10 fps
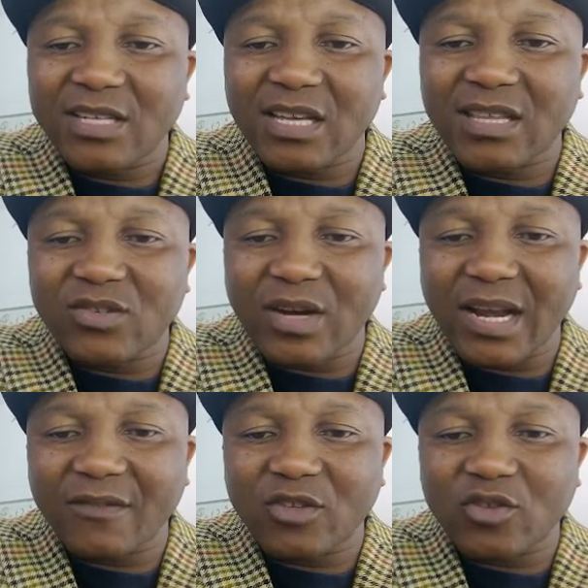
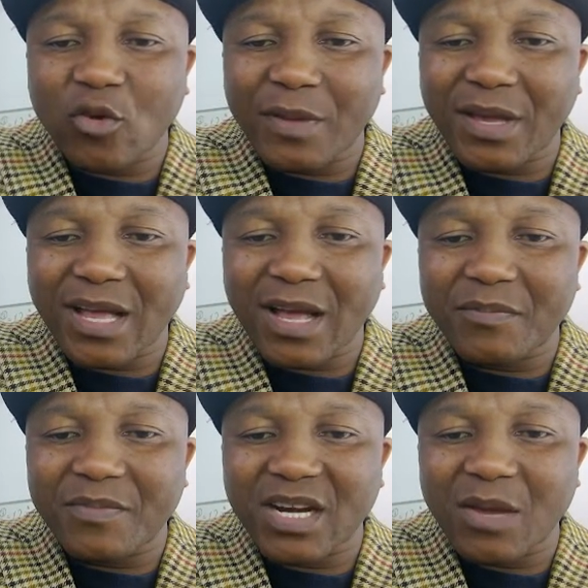it's going to become
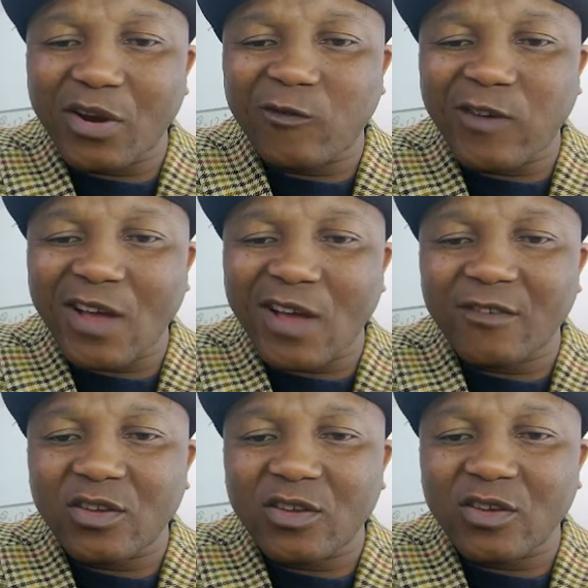3.5
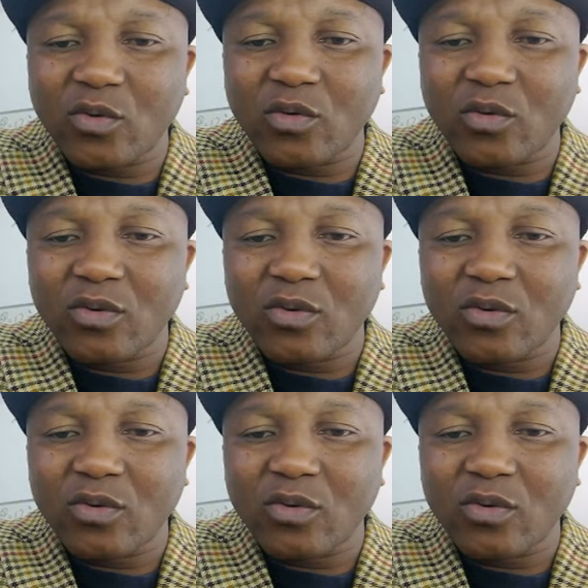q